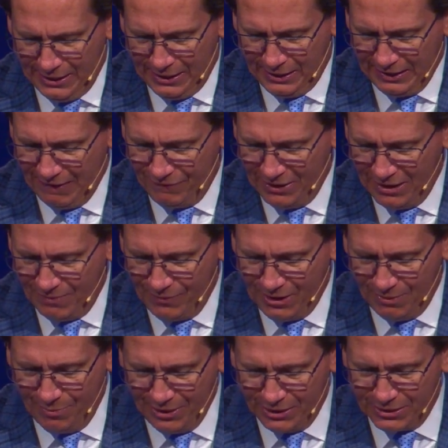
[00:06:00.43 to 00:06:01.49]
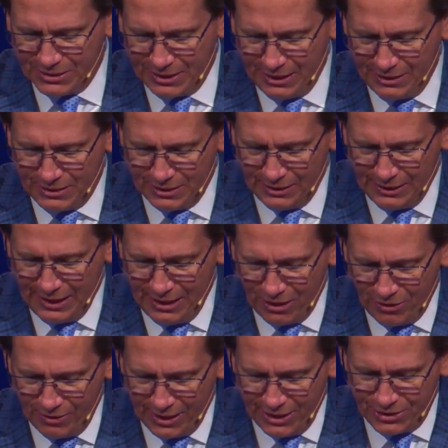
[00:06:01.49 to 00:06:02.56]
give them the ability to lead
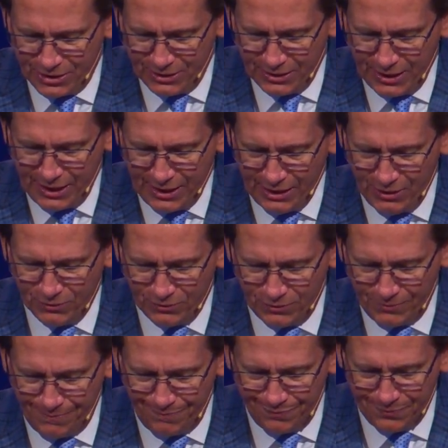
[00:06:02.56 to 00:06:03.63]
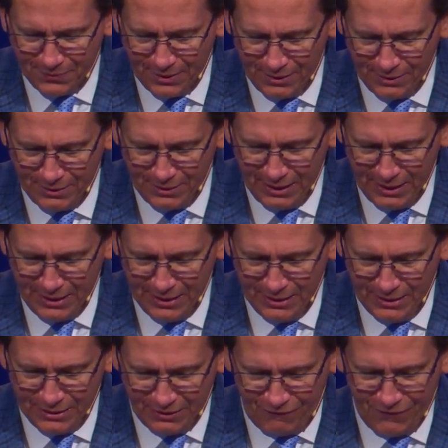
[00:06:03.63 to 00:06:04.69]
our nation to heal,
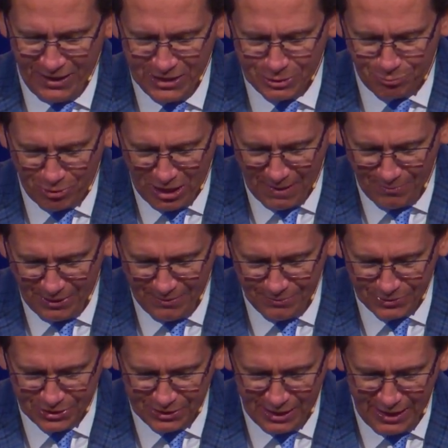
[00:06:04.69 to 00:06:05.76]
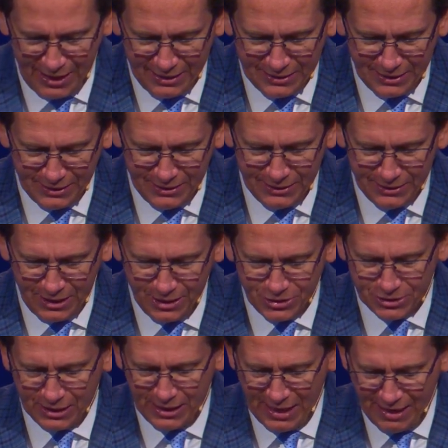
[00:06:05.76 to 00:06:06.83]
to face problems that
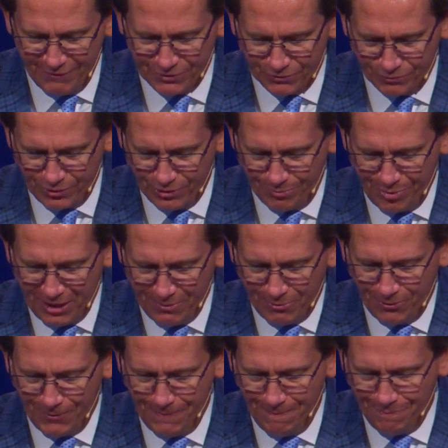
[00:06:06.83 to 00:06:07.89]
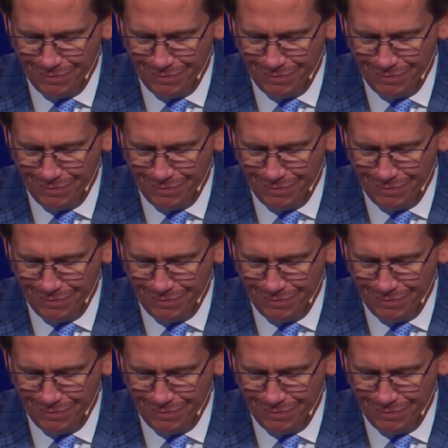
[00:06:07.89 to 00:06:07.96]
touch the lives of real people.